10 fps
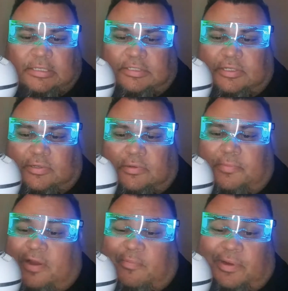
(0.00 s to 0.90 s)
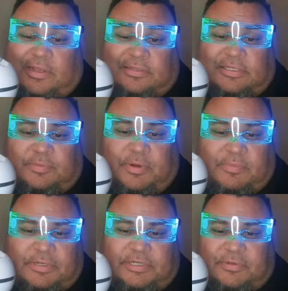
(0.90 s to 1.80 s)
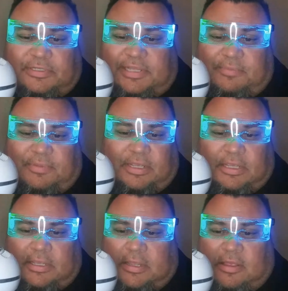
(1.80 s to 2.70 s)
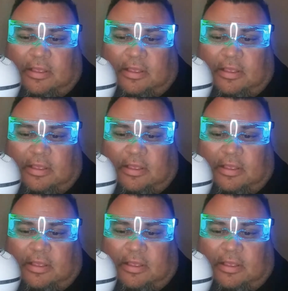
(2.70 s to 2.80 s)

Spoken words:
So everybody else is pretty much doing the same thing.